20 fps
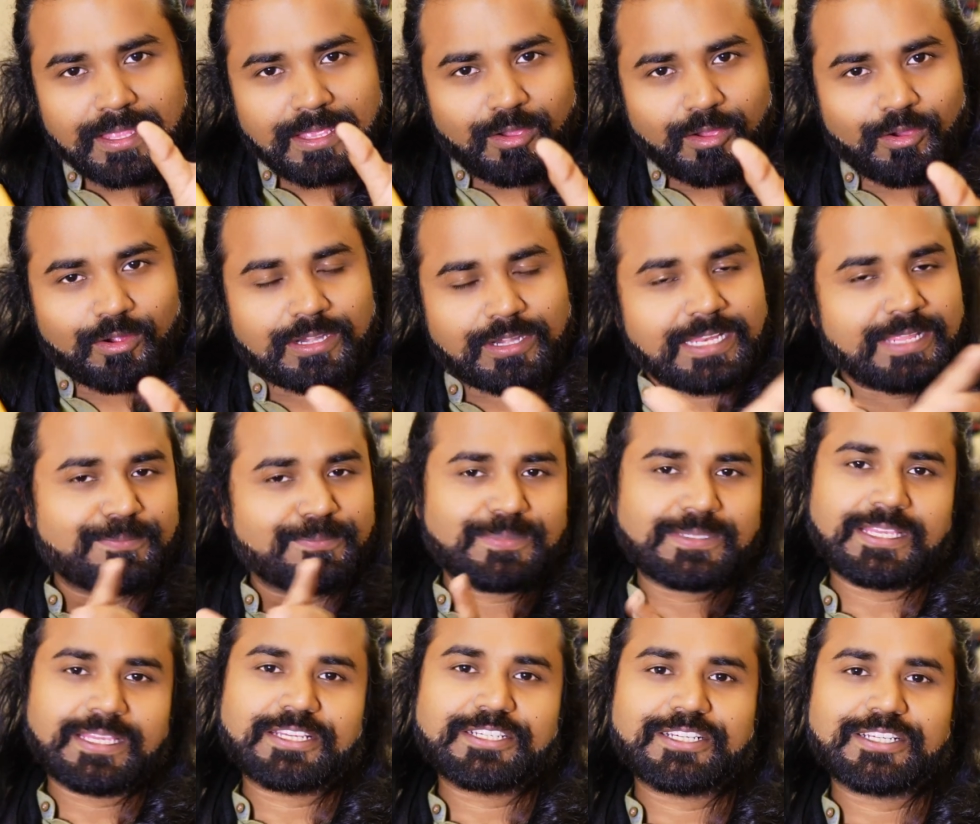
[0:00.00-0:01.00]
octave
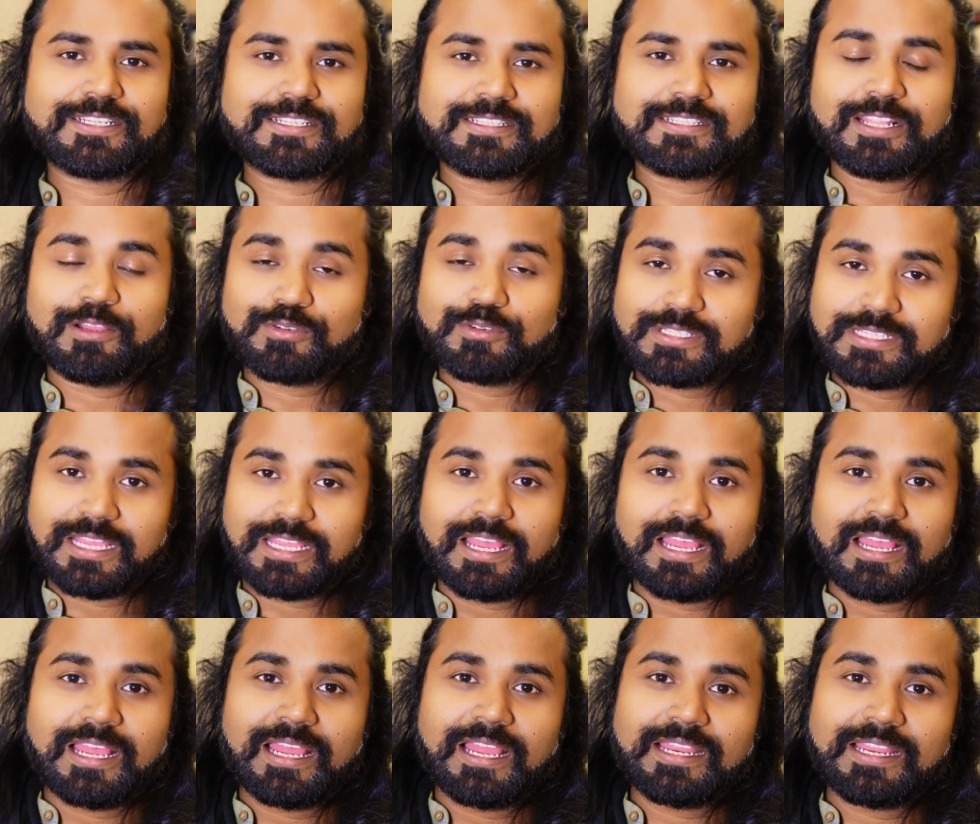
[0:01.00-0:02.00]
section. Now
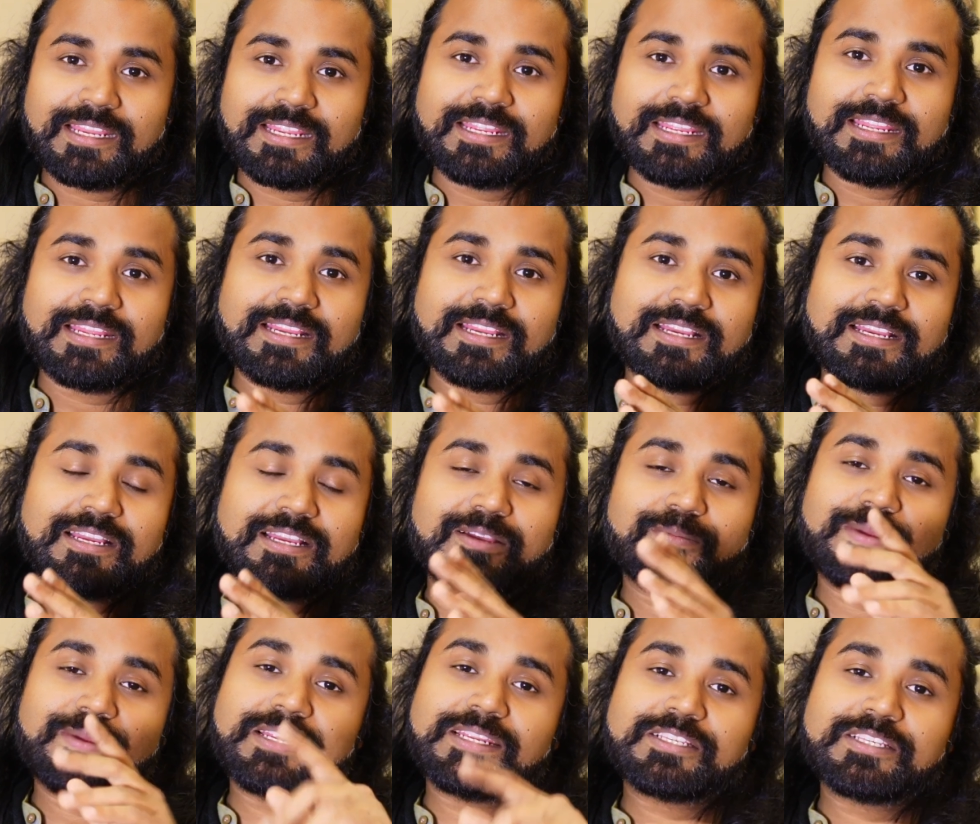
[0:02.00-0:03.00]
sa re
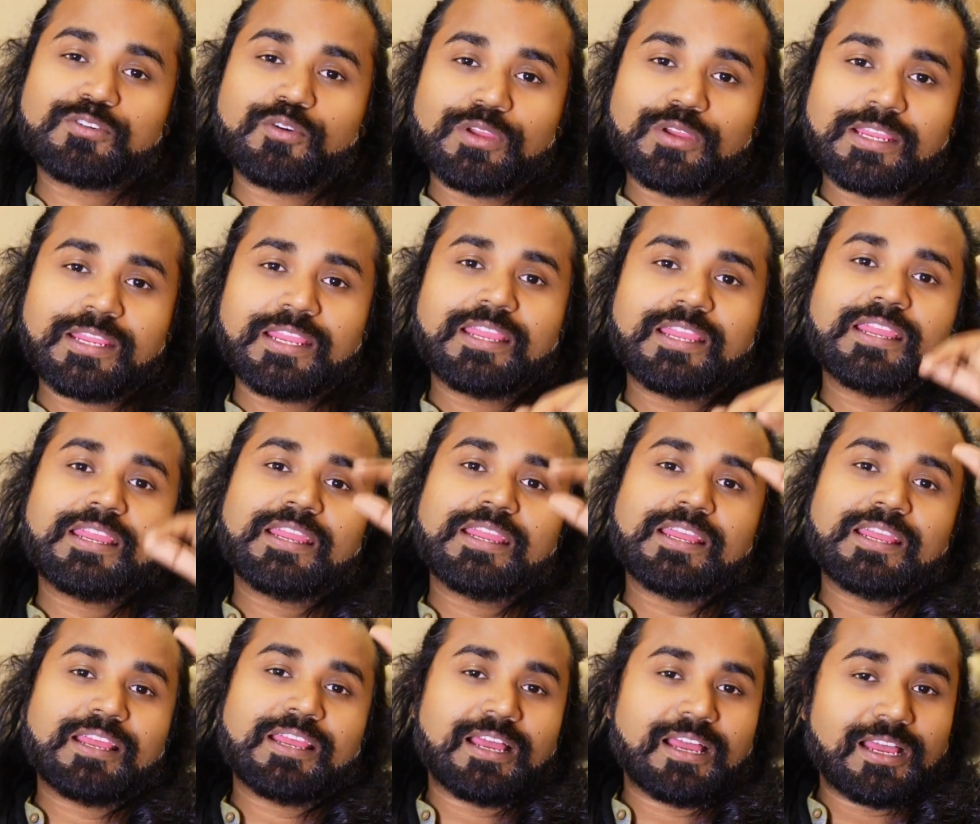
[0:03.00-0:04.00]
gam, it is going
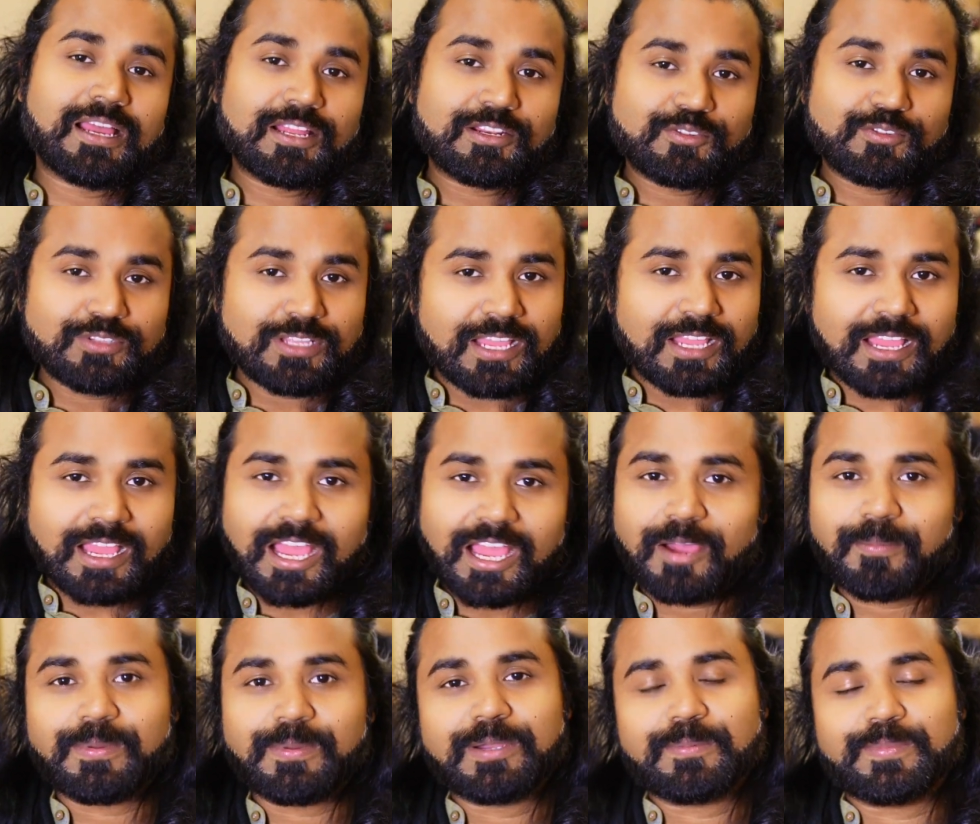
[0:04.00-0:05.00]
to the
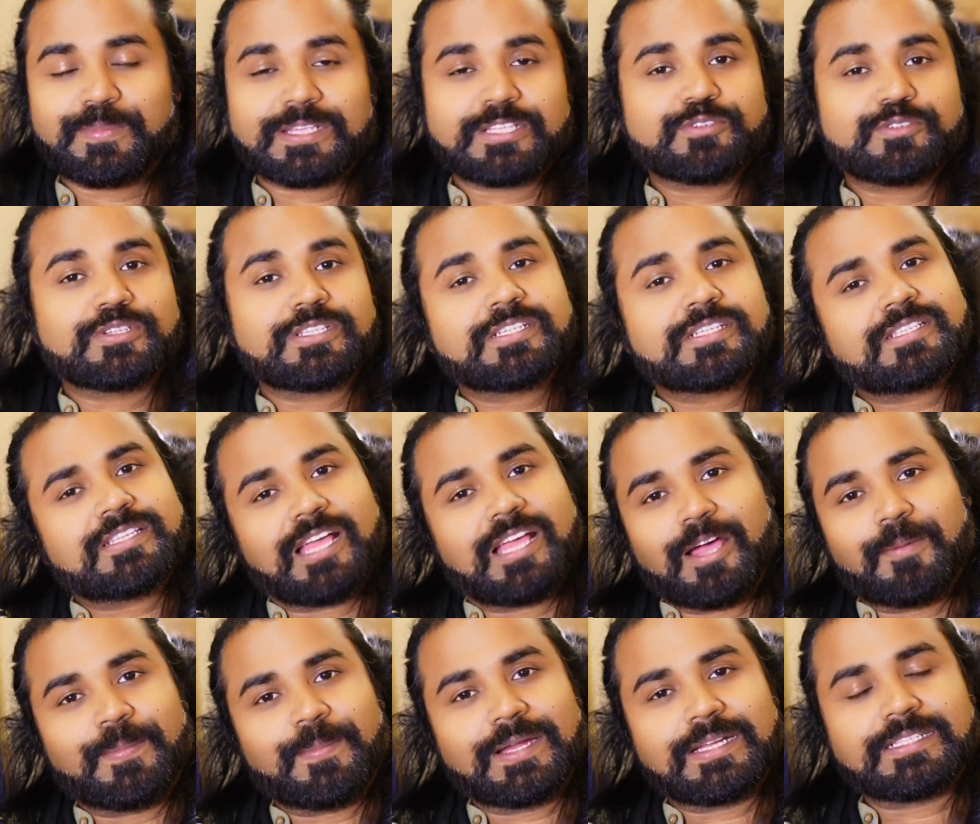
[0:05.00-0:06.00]
upper pitch, which is
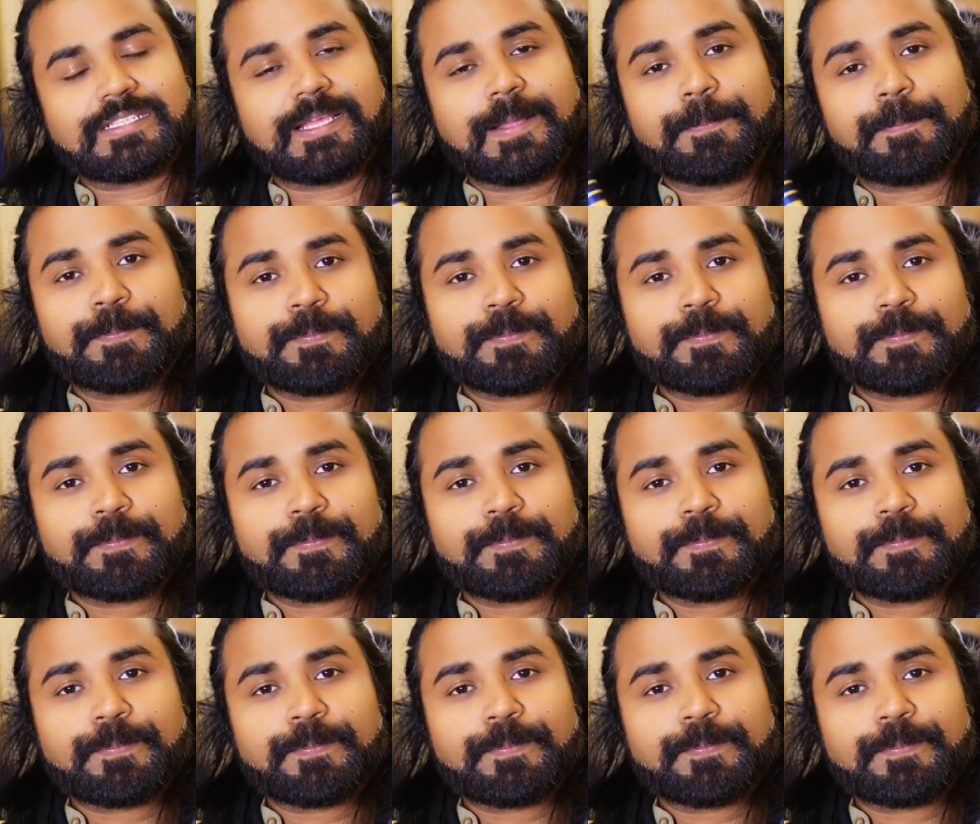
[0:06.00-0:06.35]
upper sa.